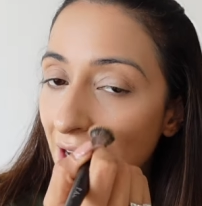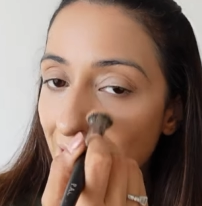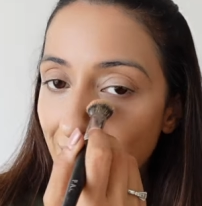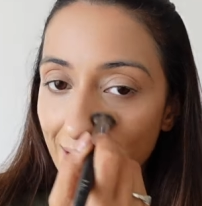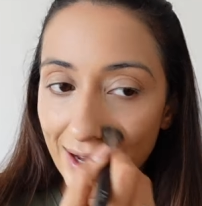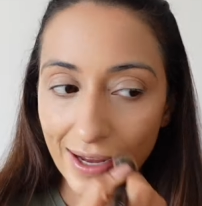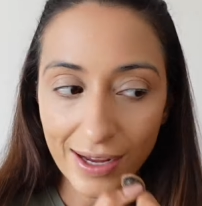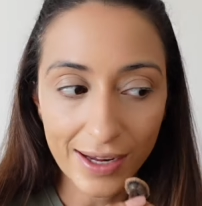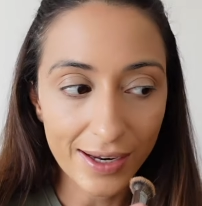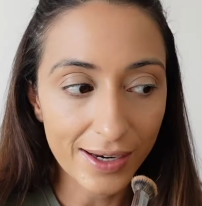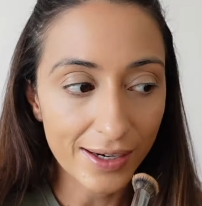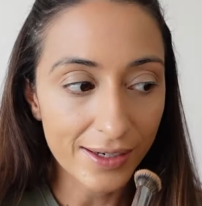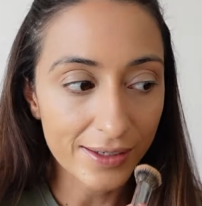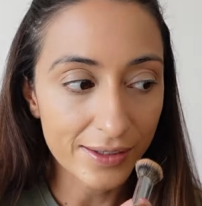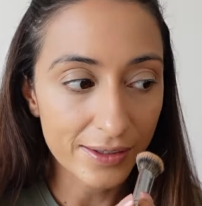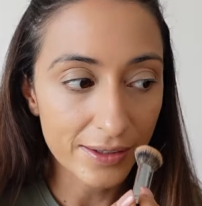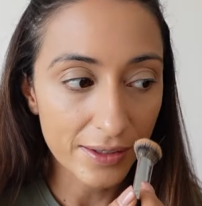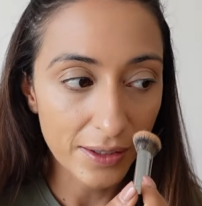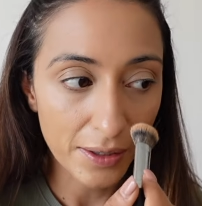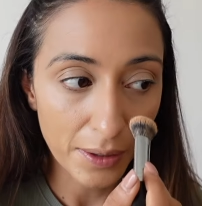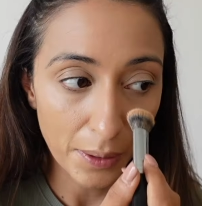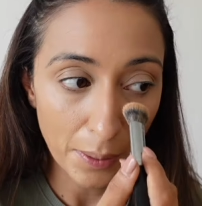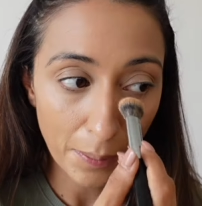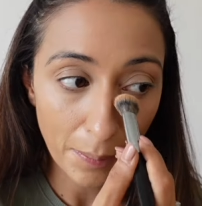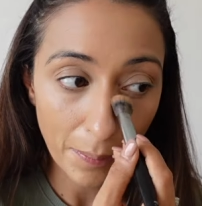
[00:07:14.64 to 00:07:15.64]
And
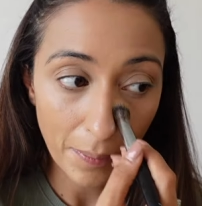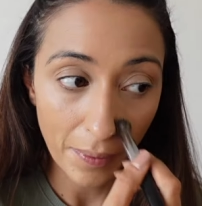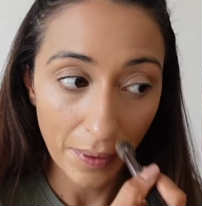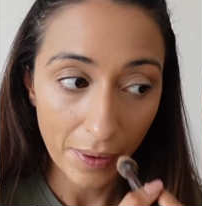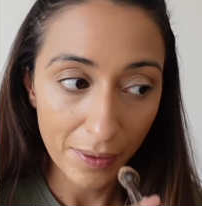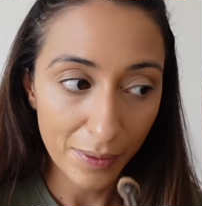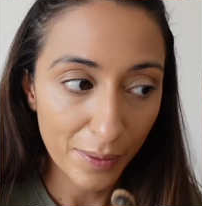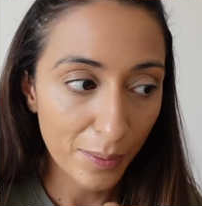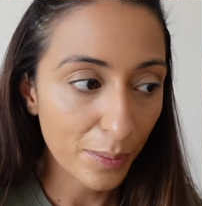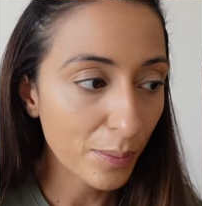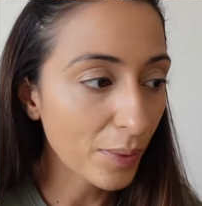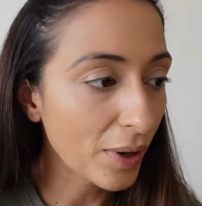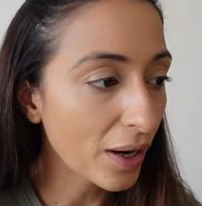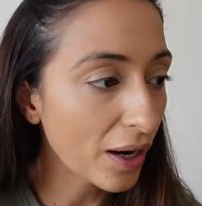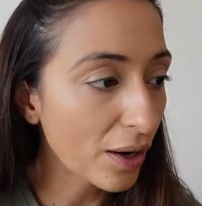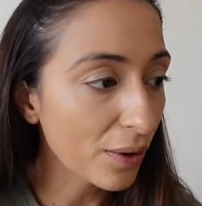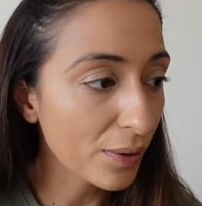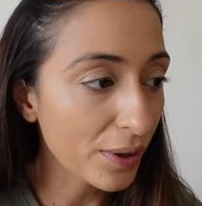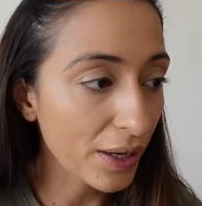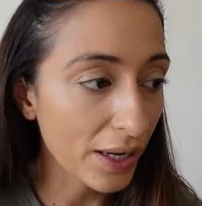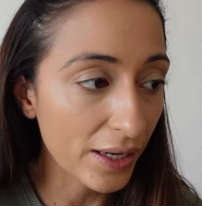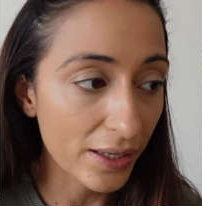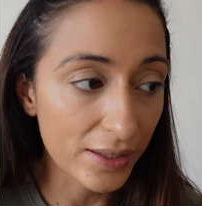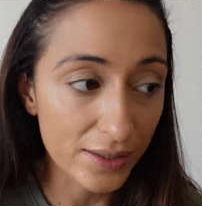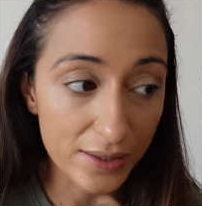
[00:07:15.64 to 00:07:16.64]

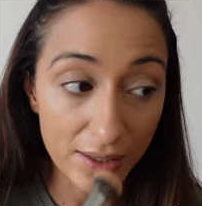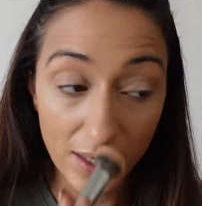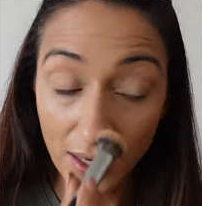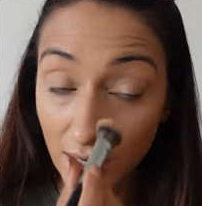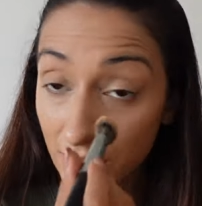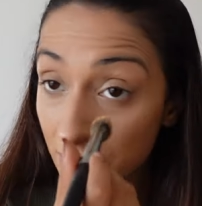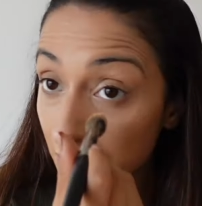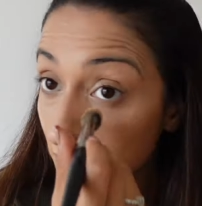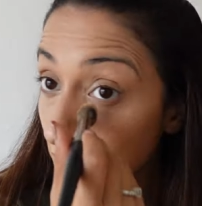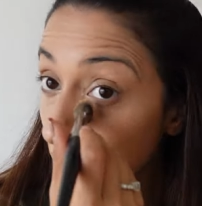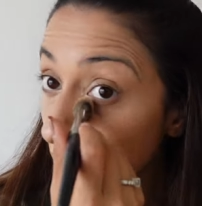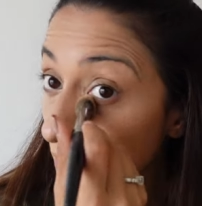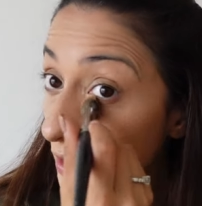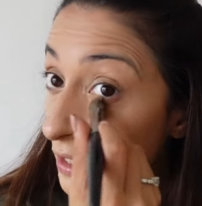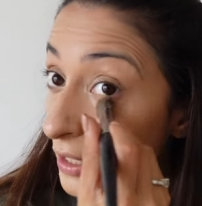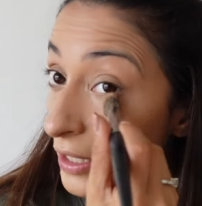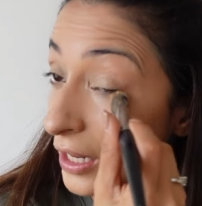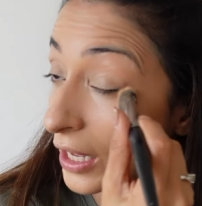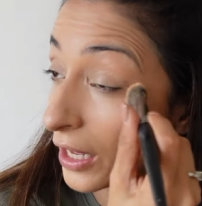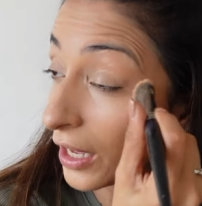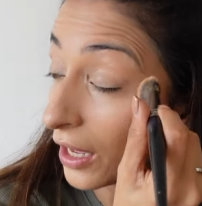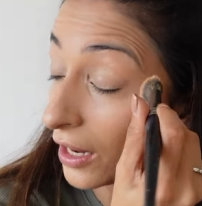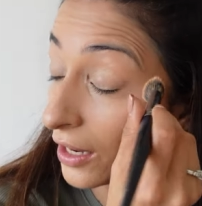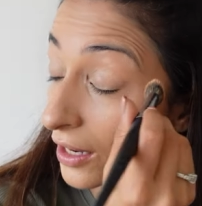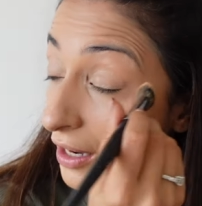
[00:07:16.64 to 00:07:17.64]
wow, guys, I really
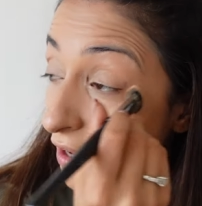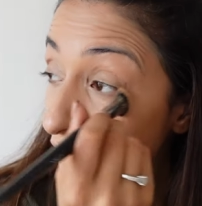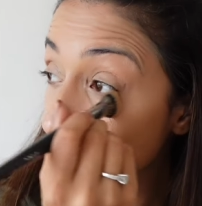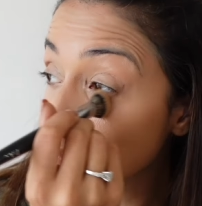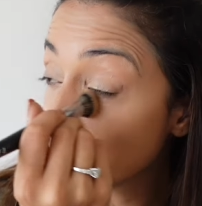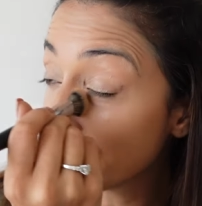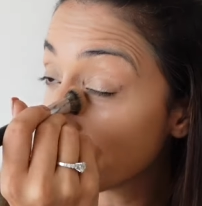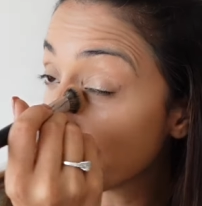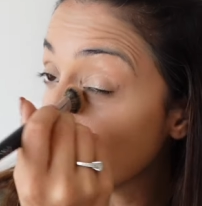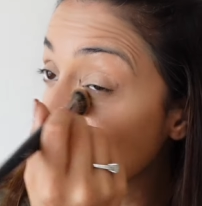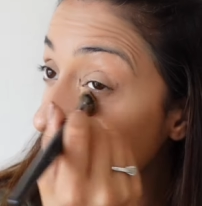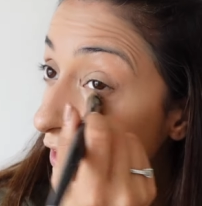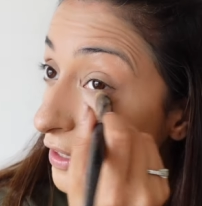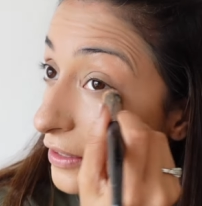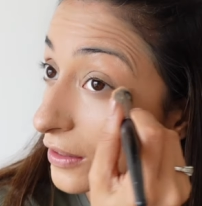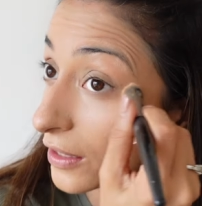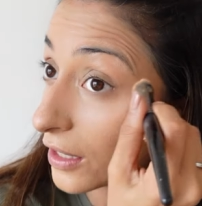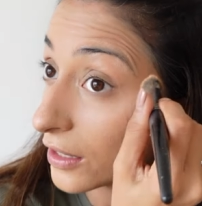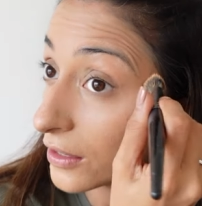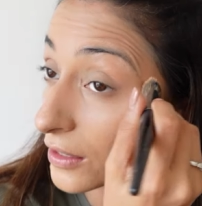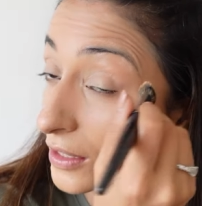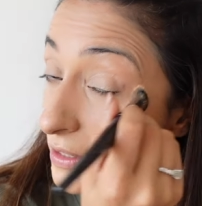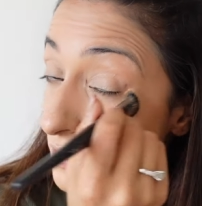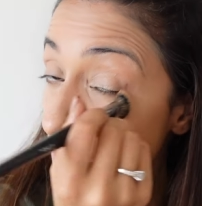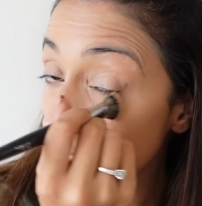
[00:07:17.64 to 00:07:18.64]
I love the fact
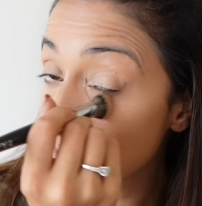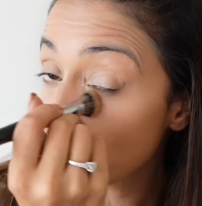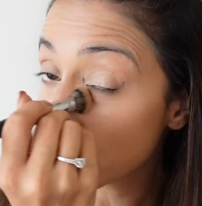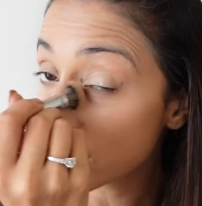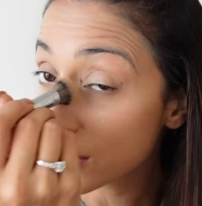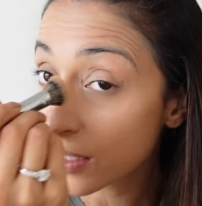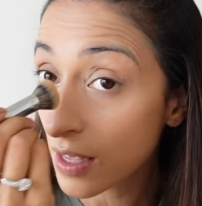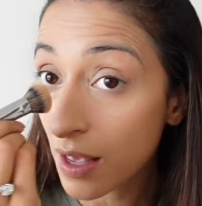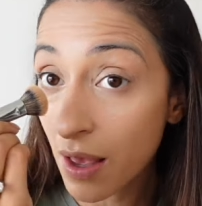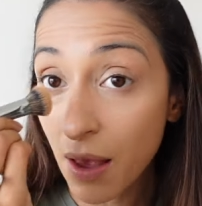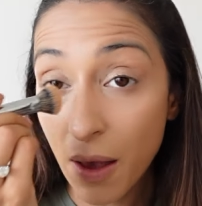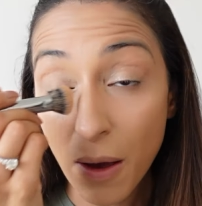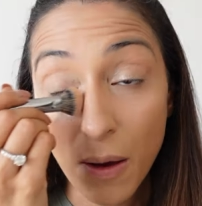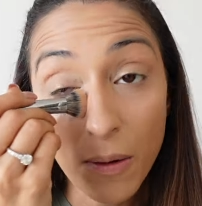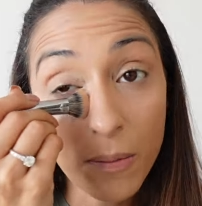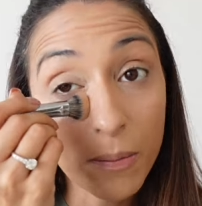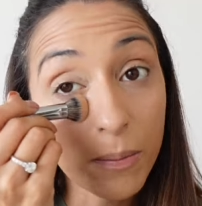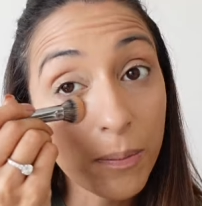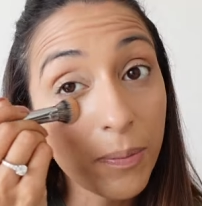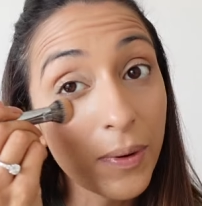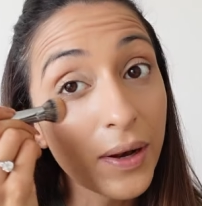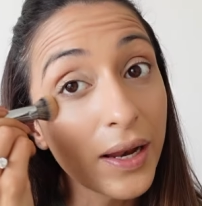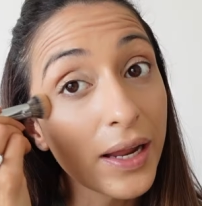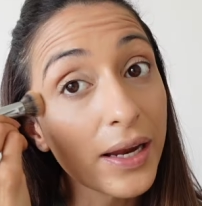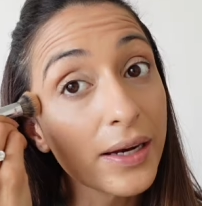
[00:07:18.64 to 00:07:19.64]
that this has
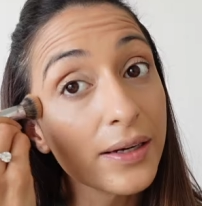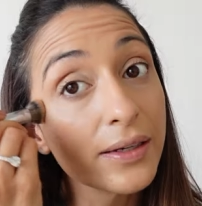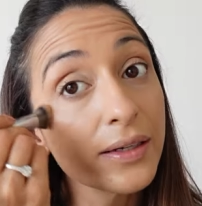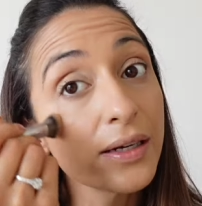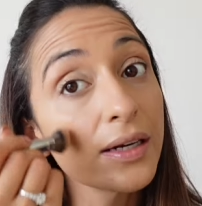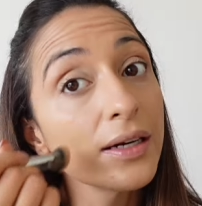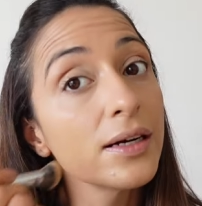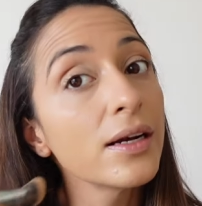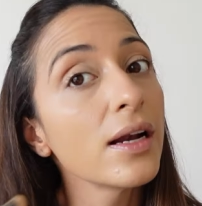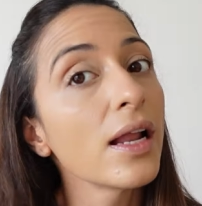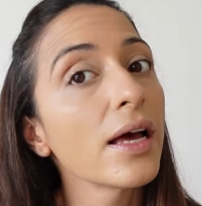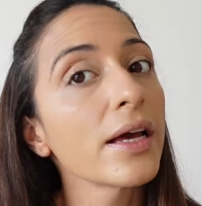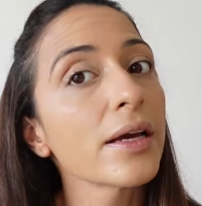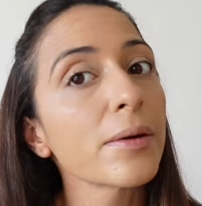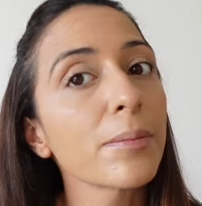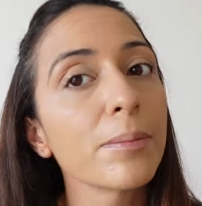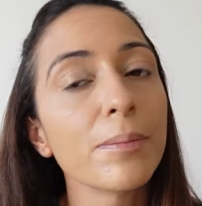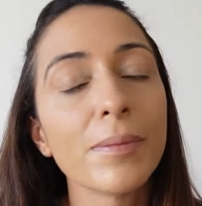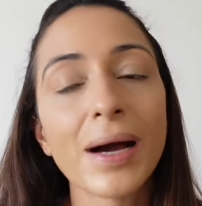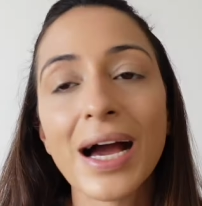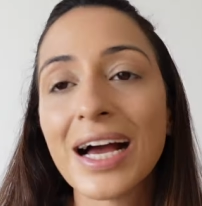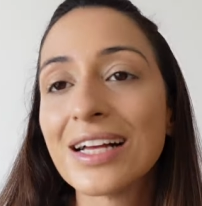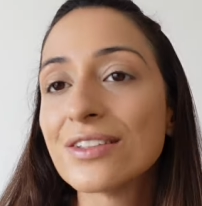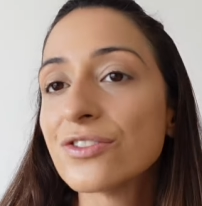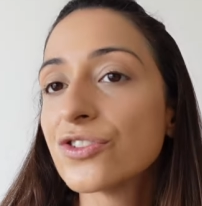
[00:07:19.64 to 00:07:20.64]
blended like
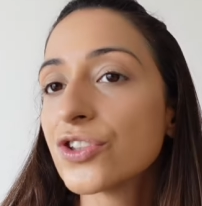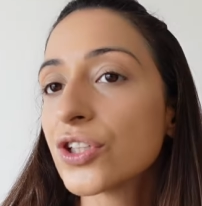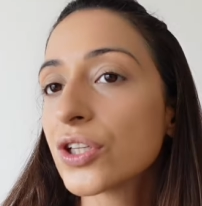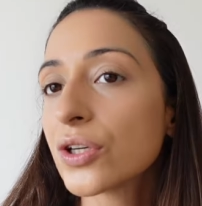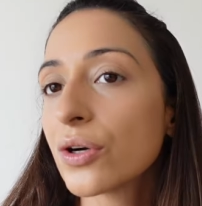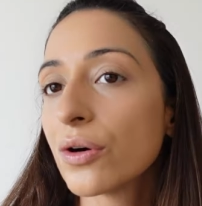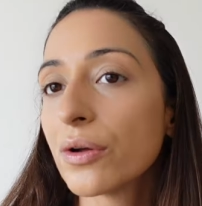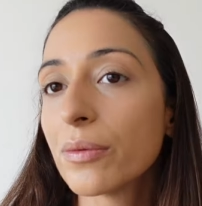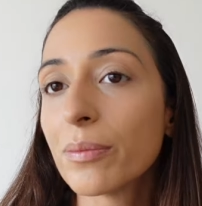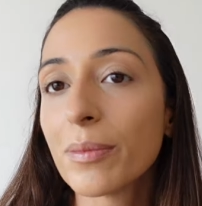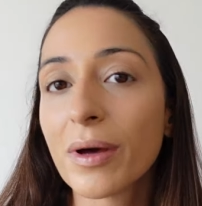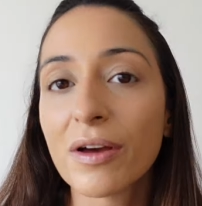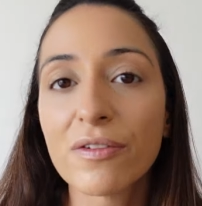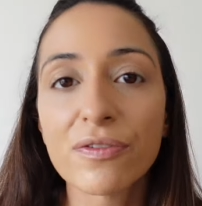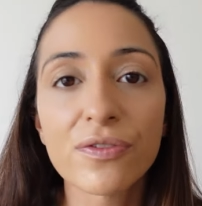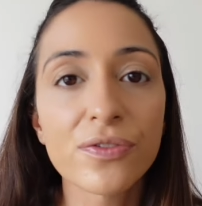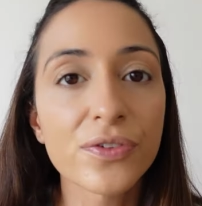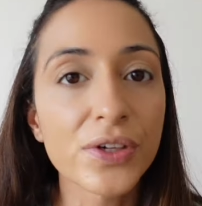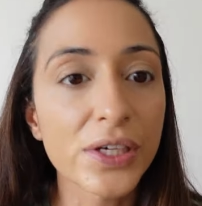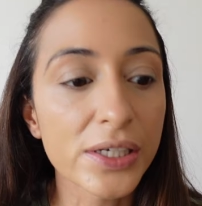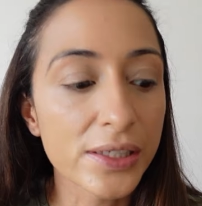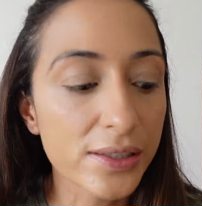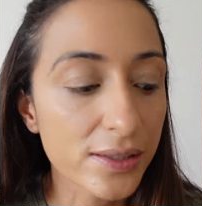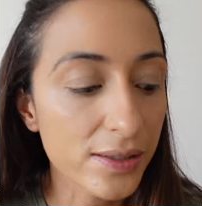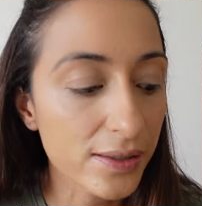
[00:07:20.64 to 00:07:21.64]
magic on my
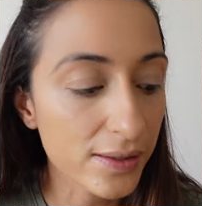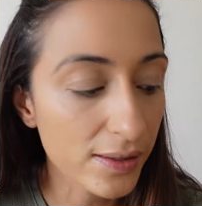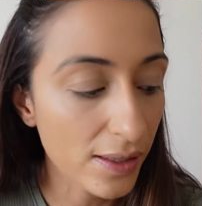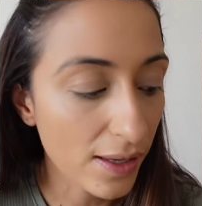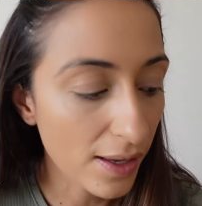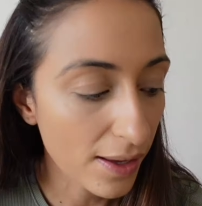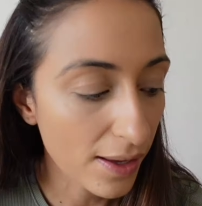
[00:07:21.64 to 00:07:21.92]
face.